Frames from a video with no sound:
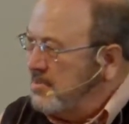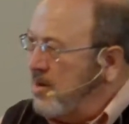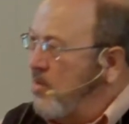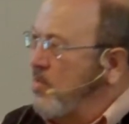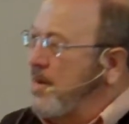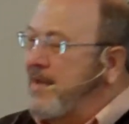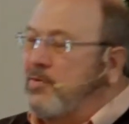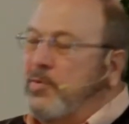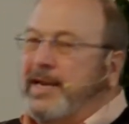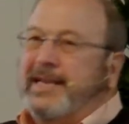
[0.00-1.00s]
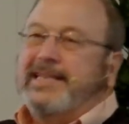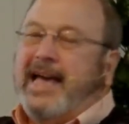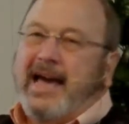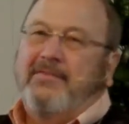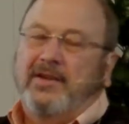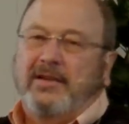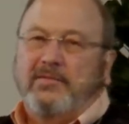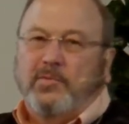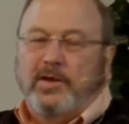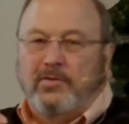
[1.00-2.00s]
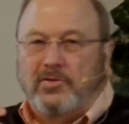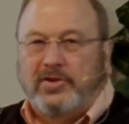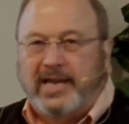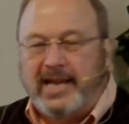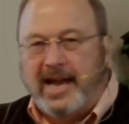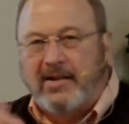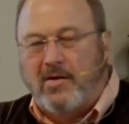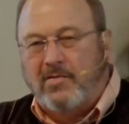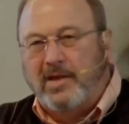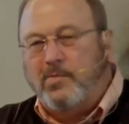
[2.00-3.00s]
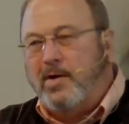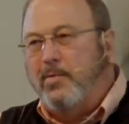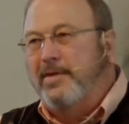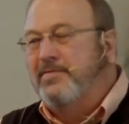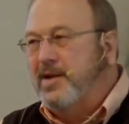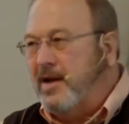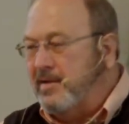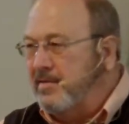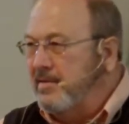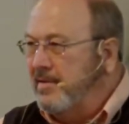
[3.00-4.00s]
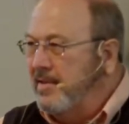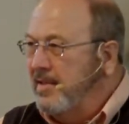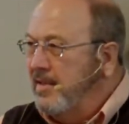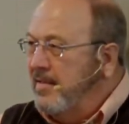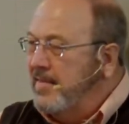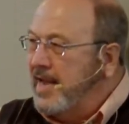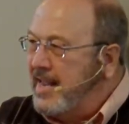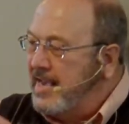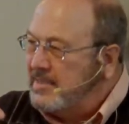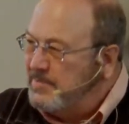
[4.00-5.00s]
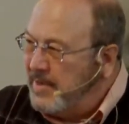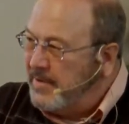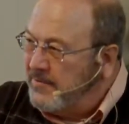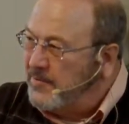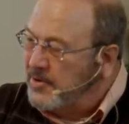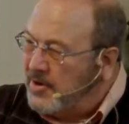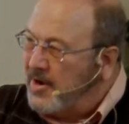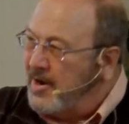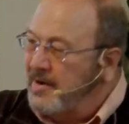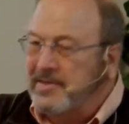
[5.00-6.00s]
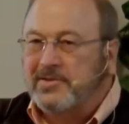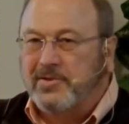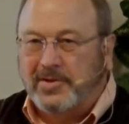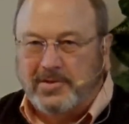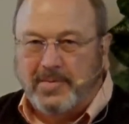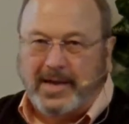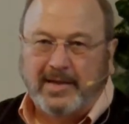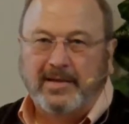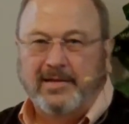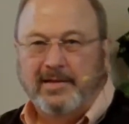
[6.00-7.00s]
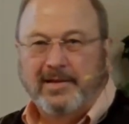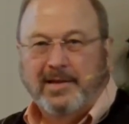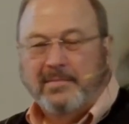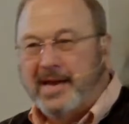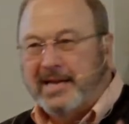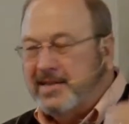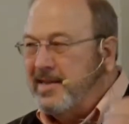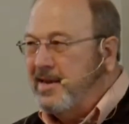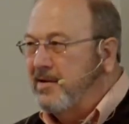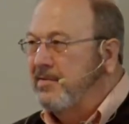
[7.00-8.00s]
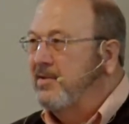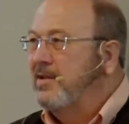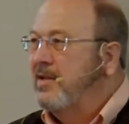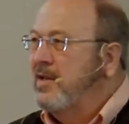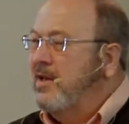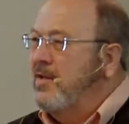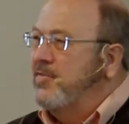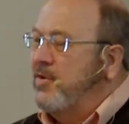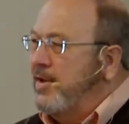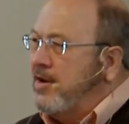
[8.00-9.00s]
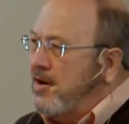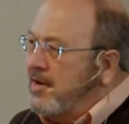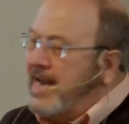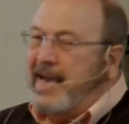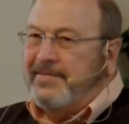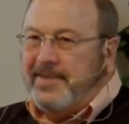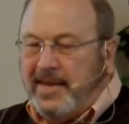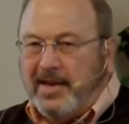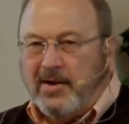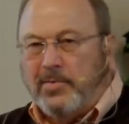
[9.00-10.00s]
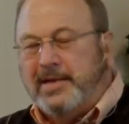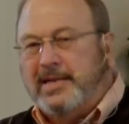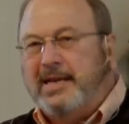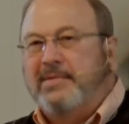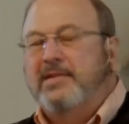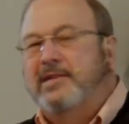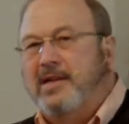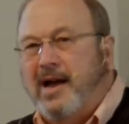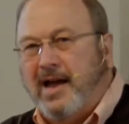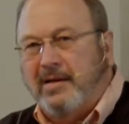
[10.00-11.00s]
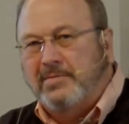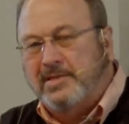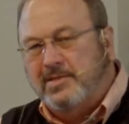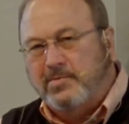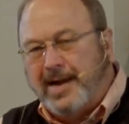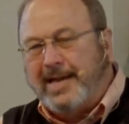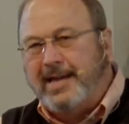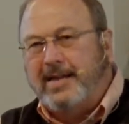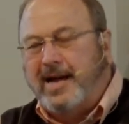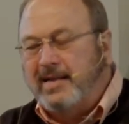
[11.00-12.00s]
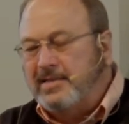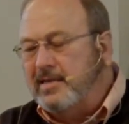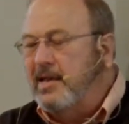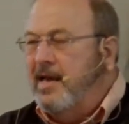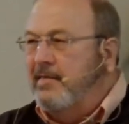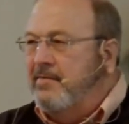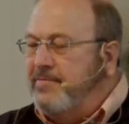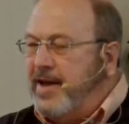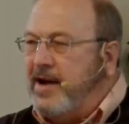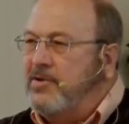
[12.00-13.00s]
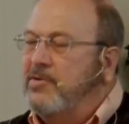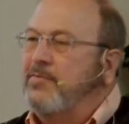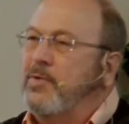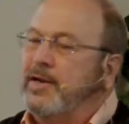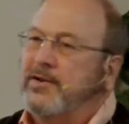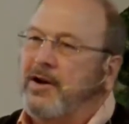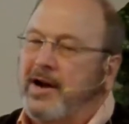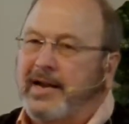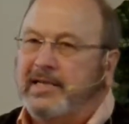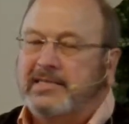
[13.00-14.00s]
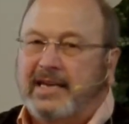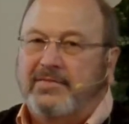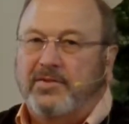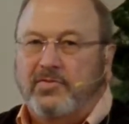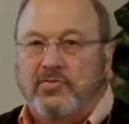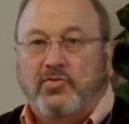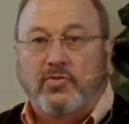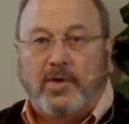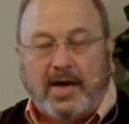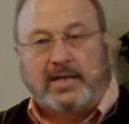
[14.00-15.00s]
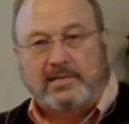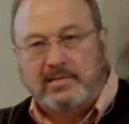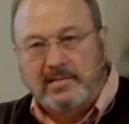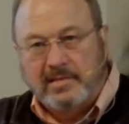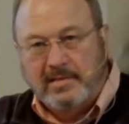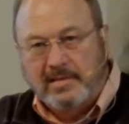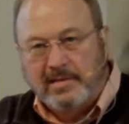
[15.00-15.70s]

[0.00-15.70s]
So, whenever we get to heaven, we are looking at only what we've done that has been for God is going to make, make it there. So, in our life here, redeeming the times is recognizing the value of what God has given to us.